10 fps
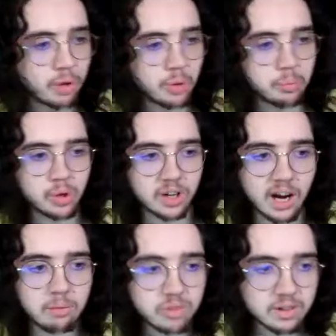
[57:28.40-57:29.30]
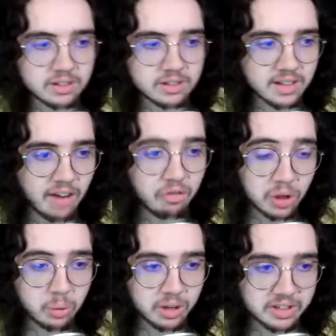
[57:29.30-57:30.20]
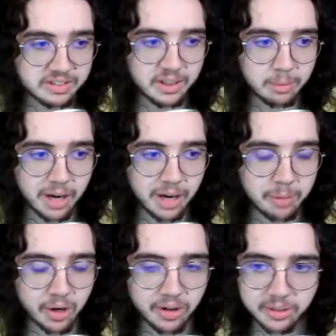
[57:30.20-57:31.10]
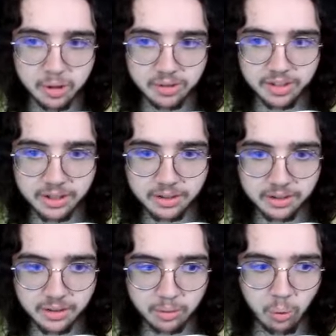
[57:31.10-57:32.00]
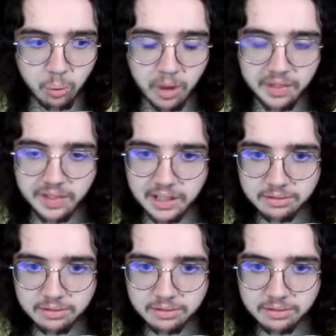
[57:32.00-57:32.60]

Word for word: one more. I'm I All really right. want to see the Bob Marley movie. The one I'm very